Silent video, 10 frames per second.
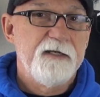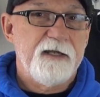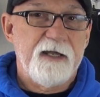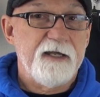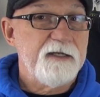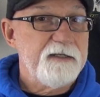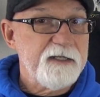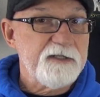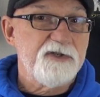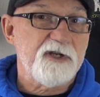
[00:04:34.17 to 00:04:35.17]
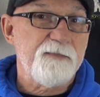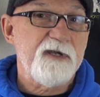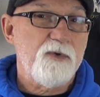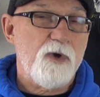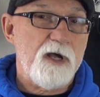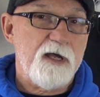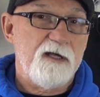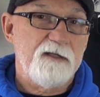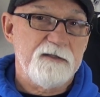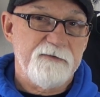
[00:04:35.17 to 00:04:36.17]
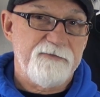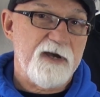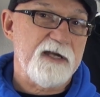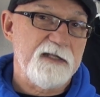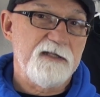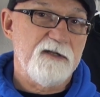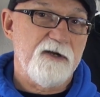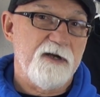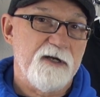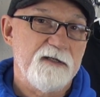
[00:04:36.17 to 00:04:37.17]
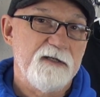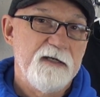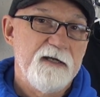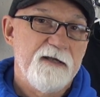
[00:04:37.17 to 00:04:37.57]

And it took me a while to finally learn